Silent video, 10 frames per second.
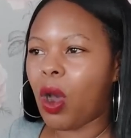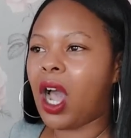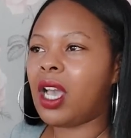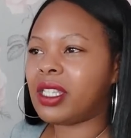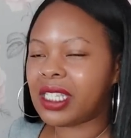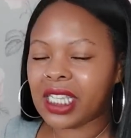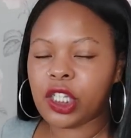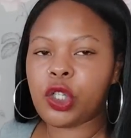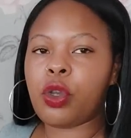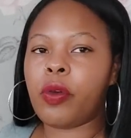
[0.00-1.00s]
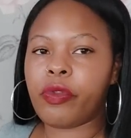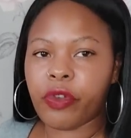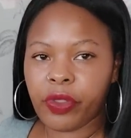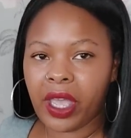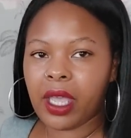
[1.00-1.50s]
I understand you've gone
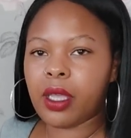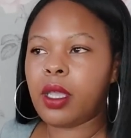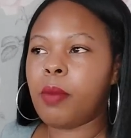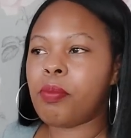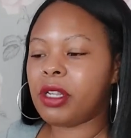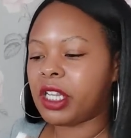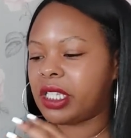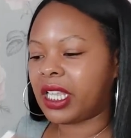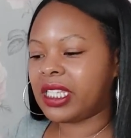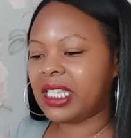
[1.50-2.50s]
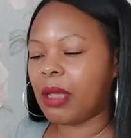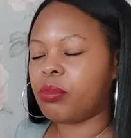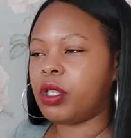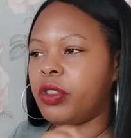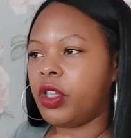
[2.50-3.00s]
through that, but just
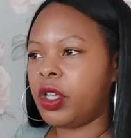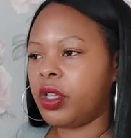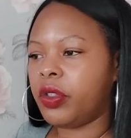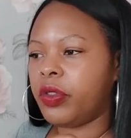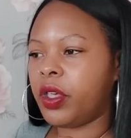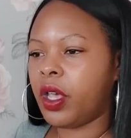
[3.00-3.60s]
accept the